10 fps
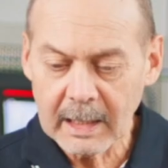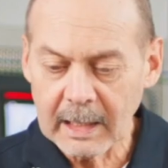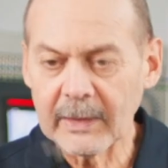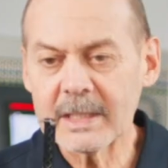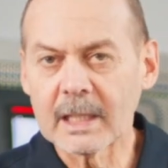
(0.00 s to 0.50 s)

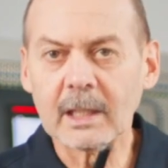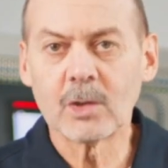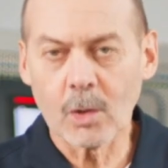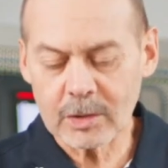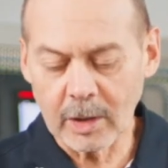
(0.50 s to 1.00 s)
Yeah, these little
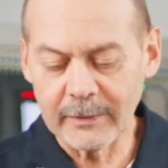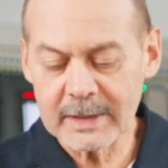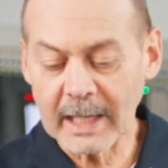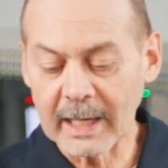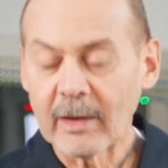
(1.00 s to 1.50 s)
torque
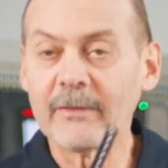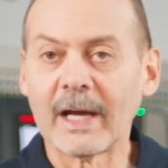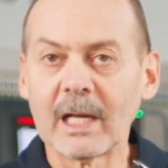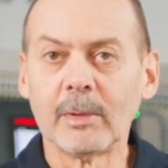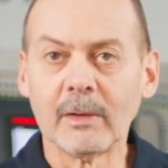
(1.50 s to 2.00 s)
drivers, they are
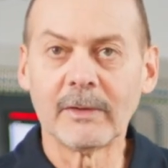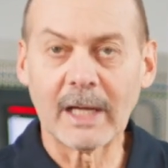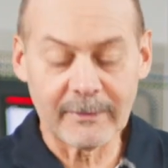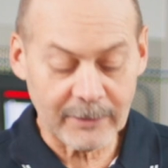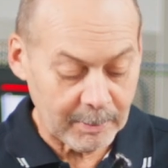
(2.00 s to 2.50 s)
available
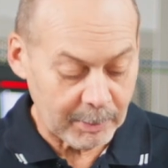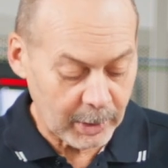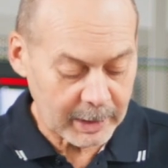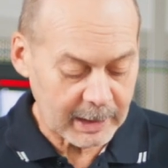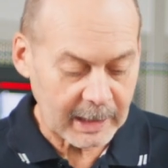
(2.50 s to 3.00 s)
from Bürkert,